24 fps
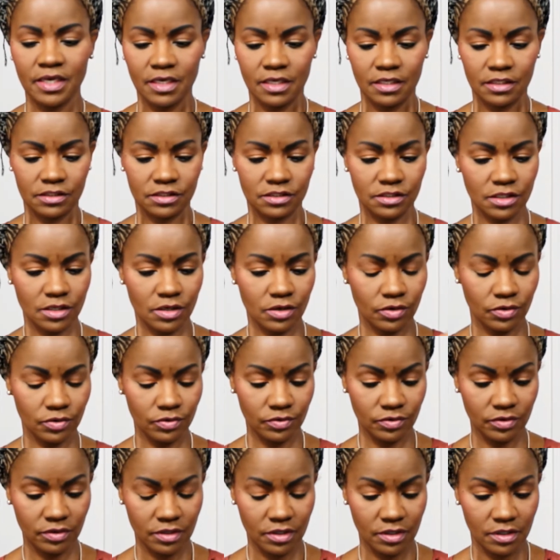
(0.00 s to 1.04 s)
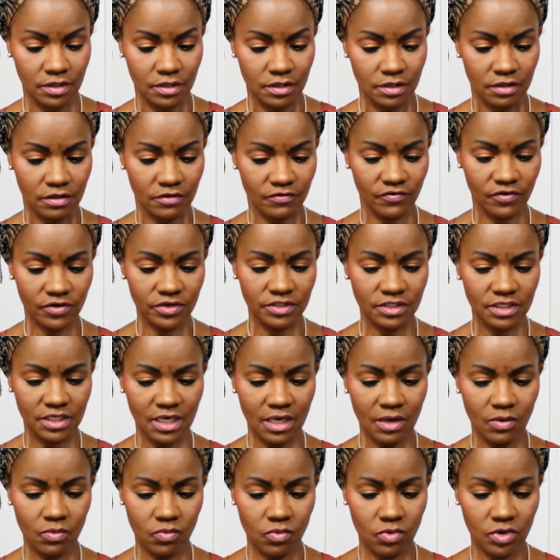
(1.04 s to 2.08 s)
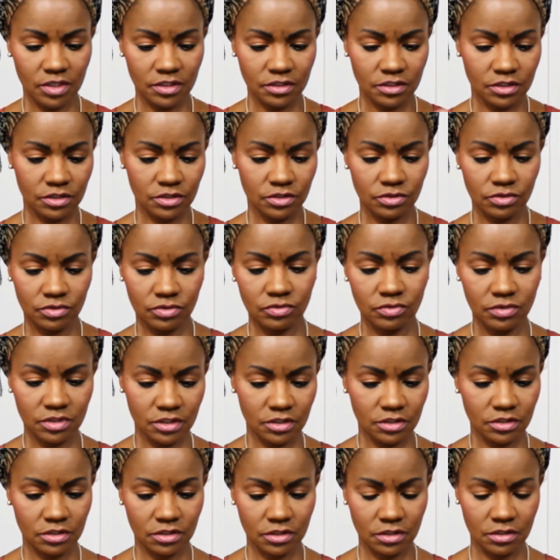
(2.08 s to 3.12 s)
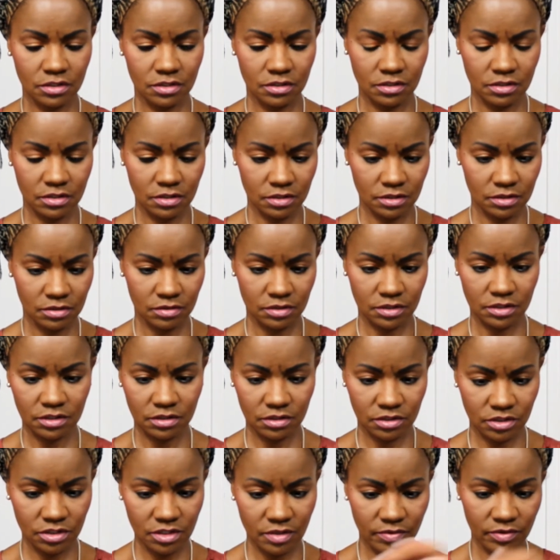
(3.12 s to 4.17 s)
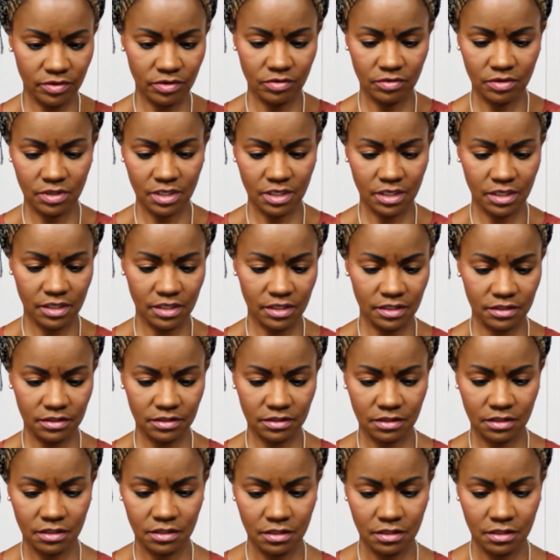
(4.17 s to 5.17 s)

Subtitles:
So the first thing I want to do is share with you guys,